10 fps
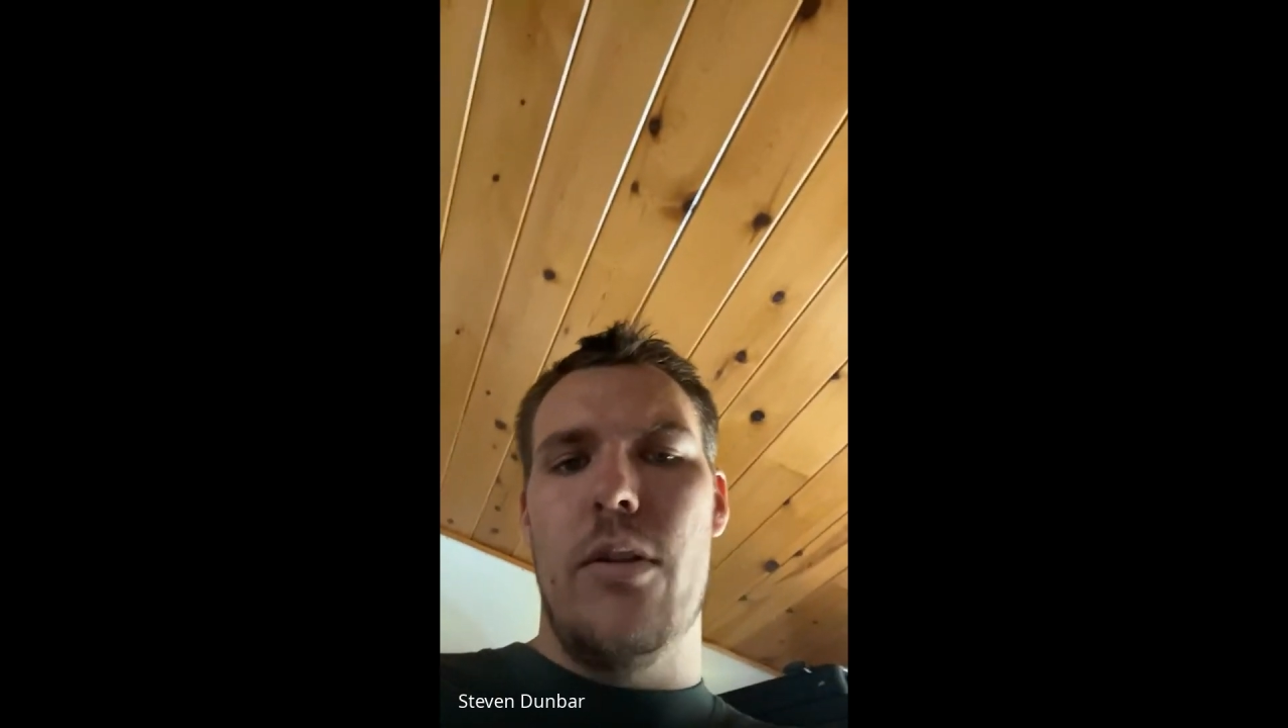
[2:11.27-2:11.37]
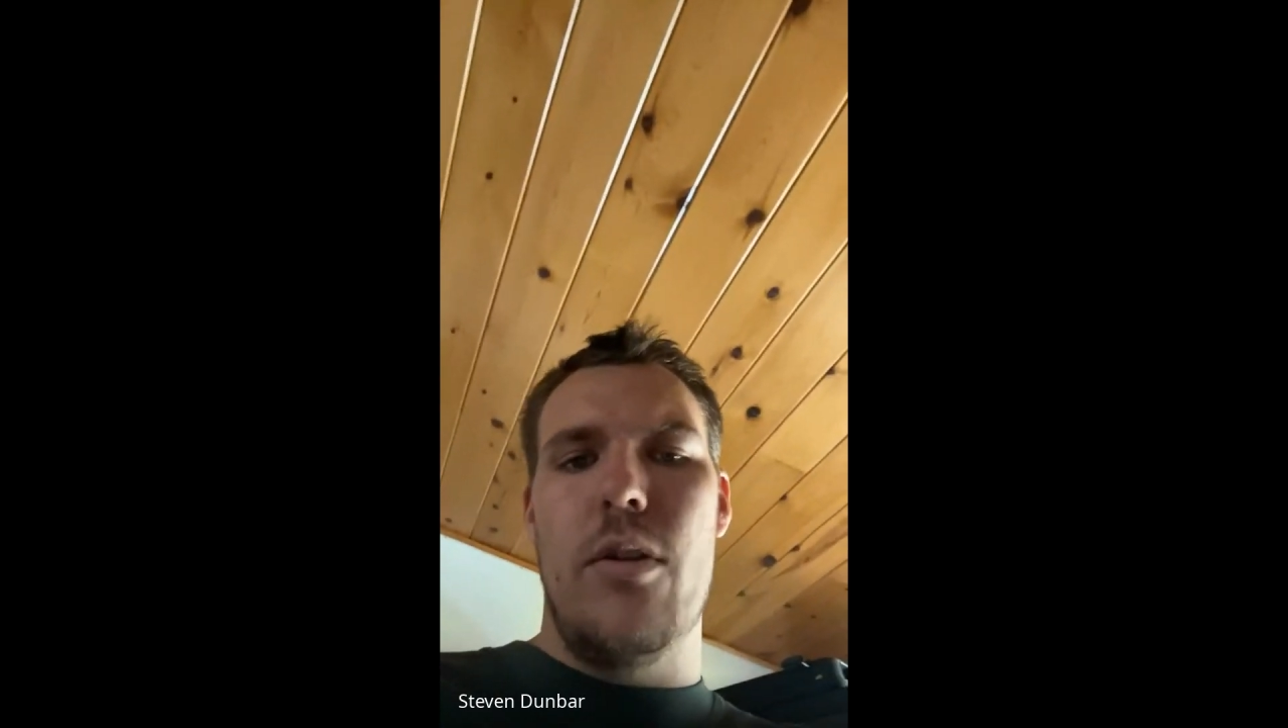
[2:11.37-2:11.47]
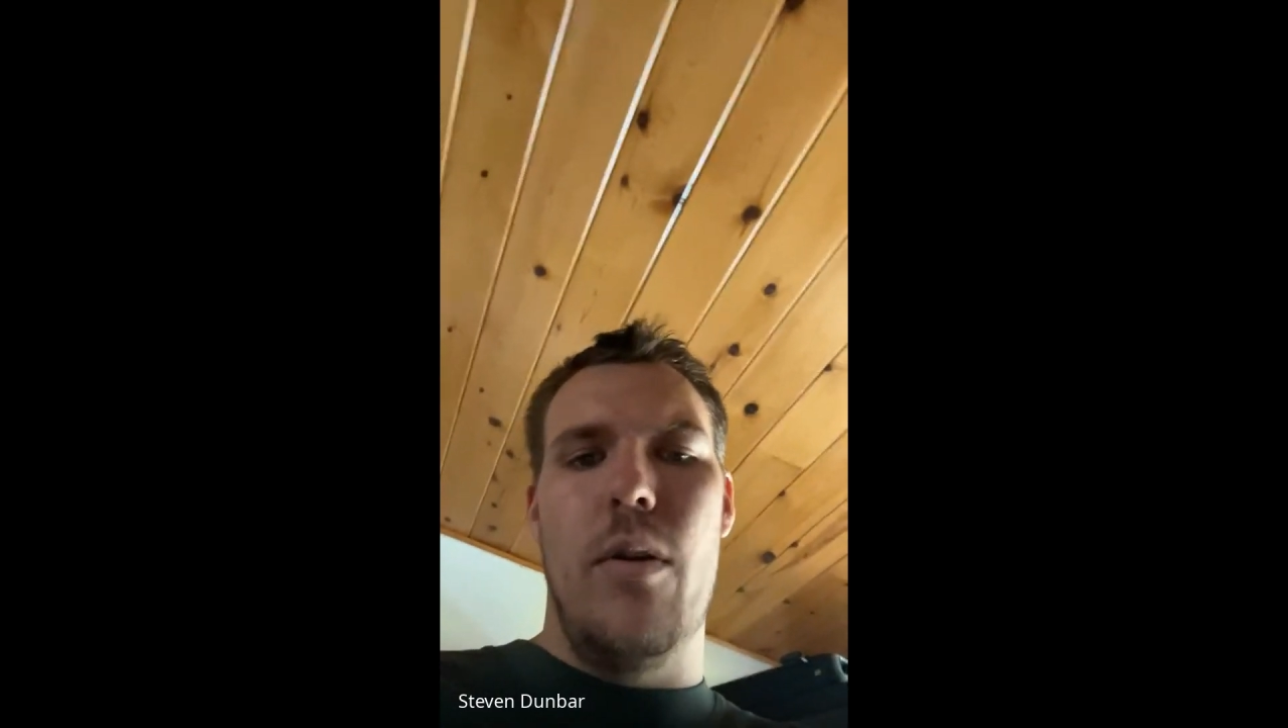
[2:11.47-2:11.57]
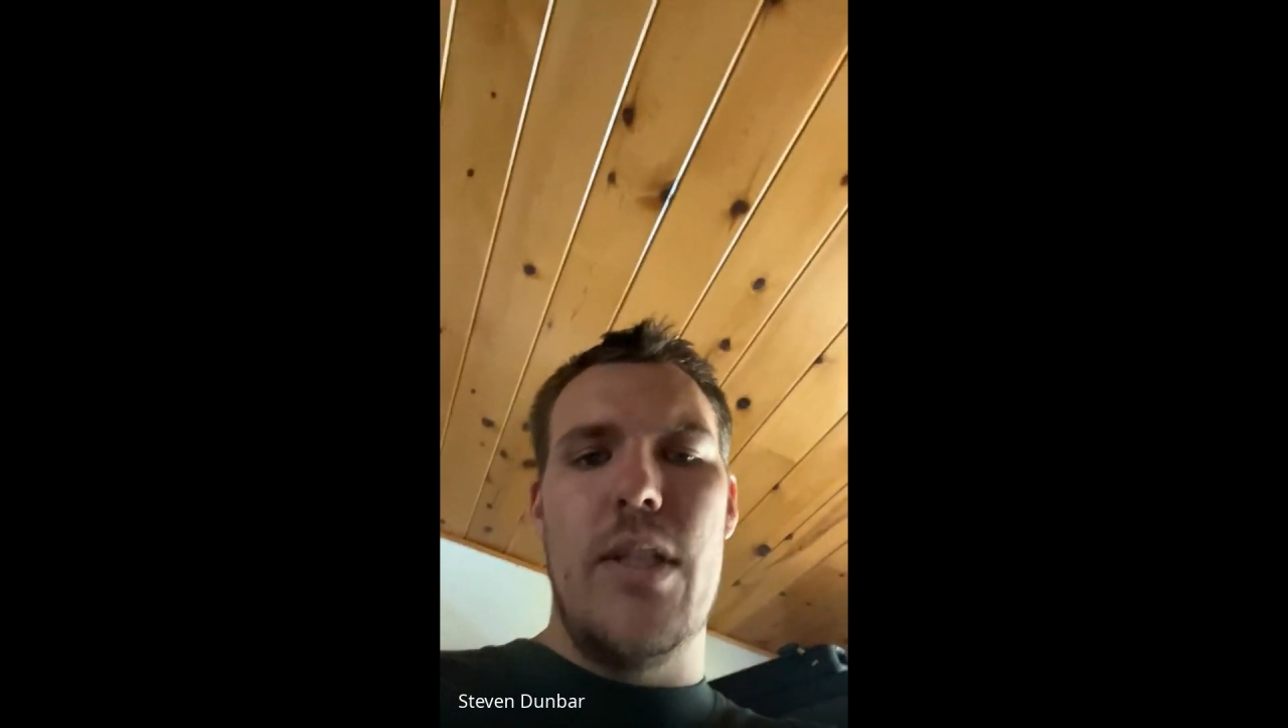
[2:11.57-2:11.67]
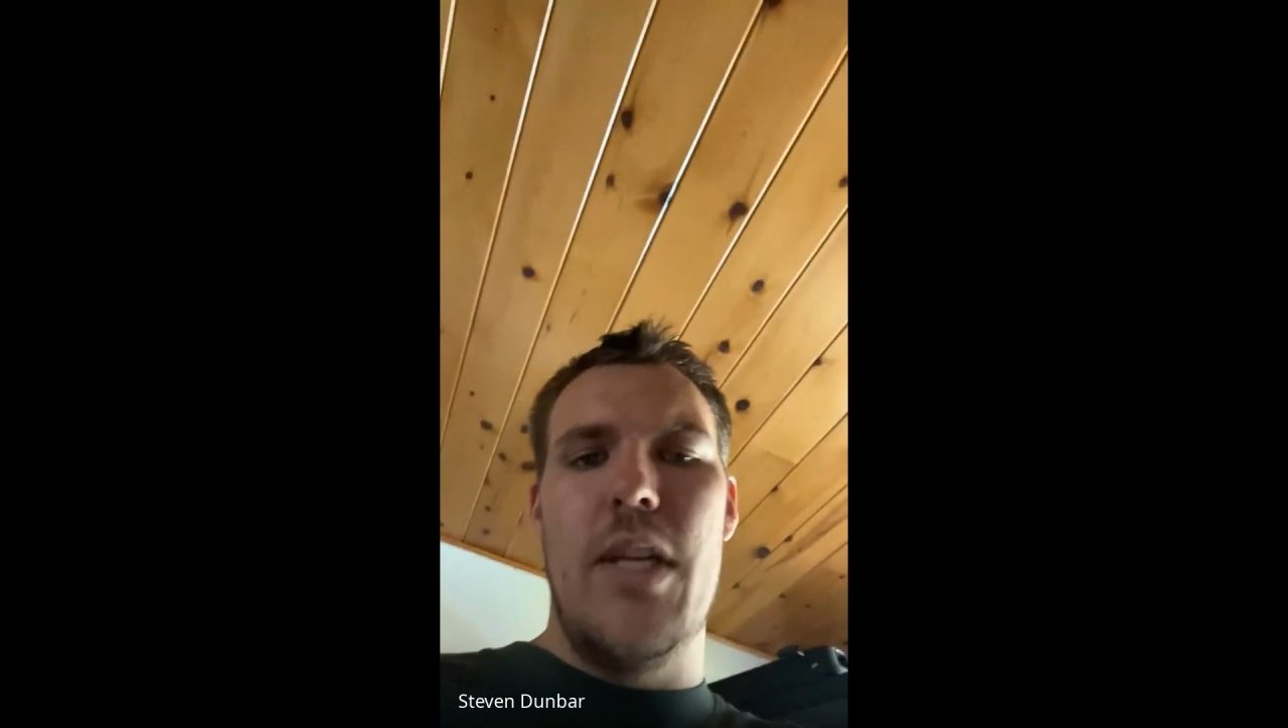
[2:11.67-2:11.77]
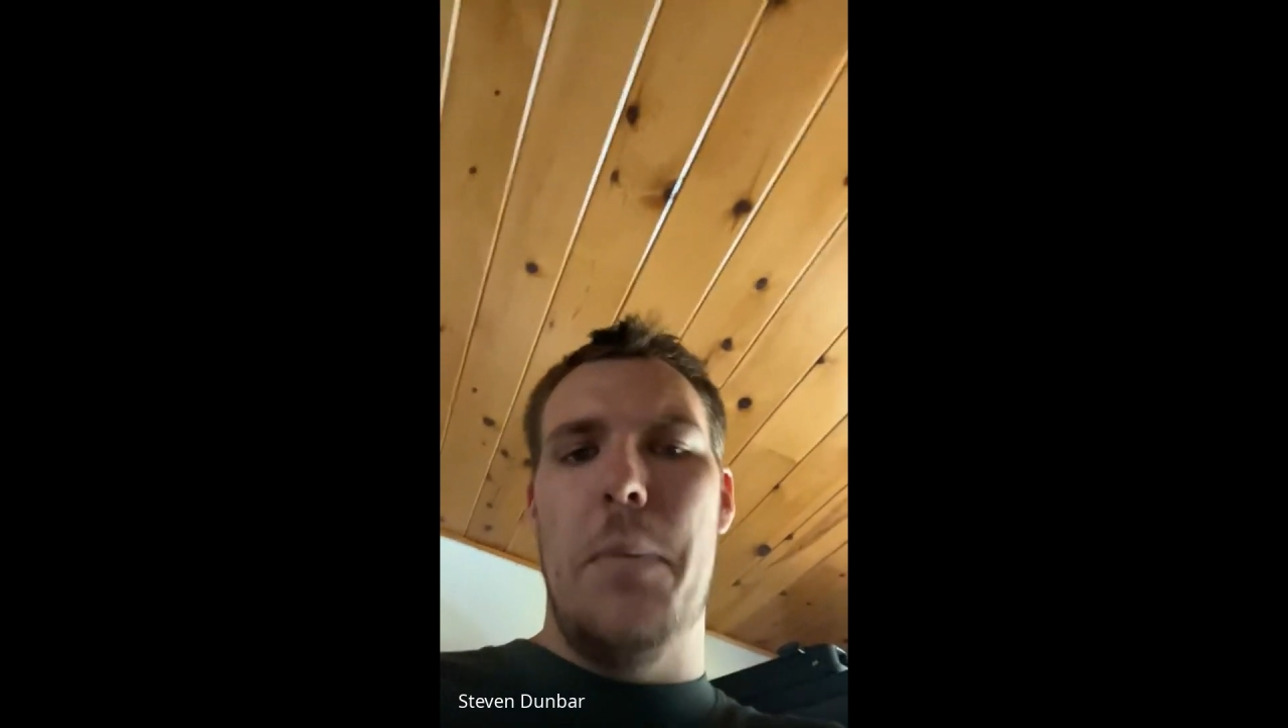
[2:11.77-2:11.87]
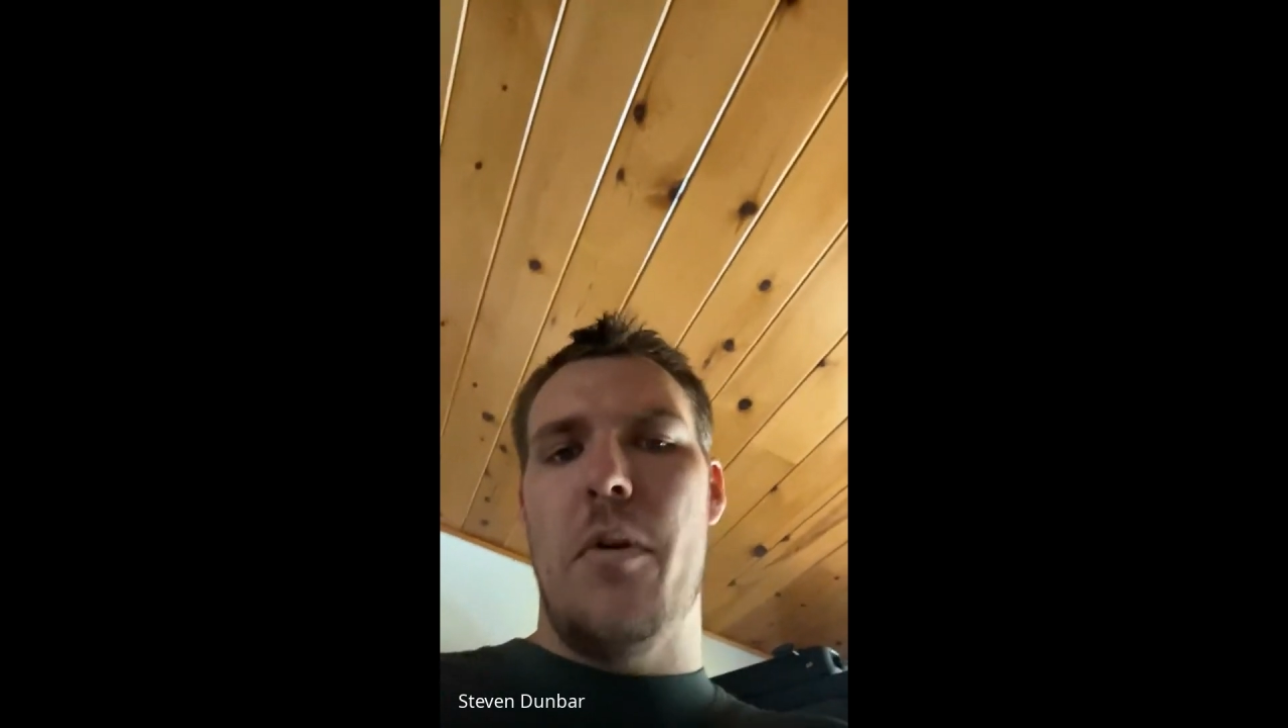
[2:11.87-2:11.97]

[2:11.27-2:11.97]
so I taped